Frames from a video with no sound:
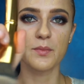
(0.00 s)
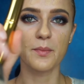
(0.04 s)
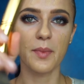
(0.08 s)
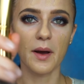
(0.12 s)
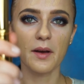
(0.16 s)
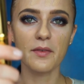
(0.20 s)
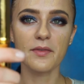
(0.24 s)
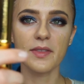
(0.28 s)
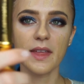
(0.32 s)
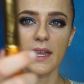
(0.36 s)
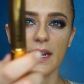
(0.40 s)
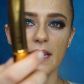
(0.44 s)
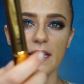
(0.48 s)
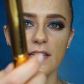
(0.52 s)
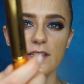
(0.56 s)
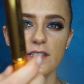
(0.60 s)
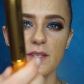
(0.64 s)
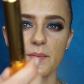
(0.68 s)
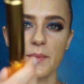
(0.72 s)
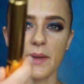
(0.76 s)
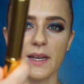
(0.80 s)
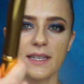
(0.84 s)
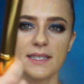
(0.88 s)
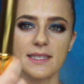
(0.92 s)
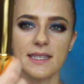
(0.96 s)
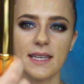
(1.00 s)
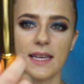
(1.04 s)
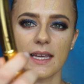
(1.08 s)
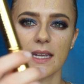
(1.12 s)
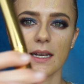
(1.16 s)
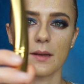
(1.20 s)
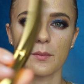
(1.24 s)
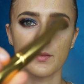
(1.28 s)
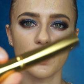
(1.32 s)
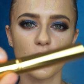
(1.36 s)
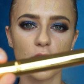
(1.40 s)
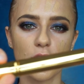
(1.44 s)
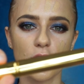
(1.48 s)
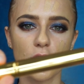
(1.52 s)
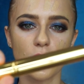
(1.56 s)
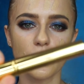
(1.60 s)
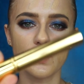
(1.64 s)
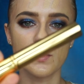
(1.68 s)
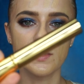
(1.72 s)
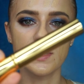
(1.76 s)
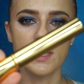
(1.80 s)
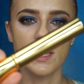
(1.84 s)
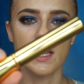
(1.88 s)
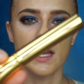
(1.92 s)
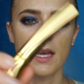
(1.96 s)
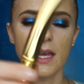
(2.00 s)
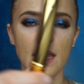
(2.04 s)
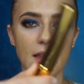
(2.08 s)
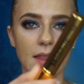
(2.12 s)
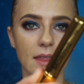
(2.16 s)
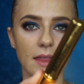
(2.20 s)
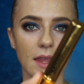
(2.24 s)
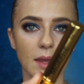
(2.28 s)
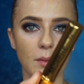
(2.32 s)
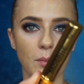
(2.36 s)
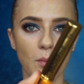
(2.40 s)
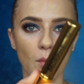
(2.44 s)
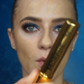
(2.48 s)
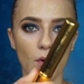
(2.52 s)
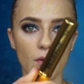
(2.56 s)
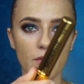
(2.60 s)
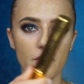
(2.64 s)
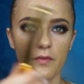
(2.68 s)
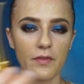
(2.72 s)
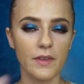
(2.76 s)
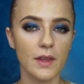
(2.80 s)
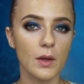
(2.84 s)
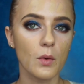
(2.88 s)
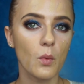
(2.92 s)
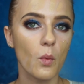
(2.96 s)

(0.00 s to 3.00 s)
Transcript: buff that into my skin, I'm going to use the Morphe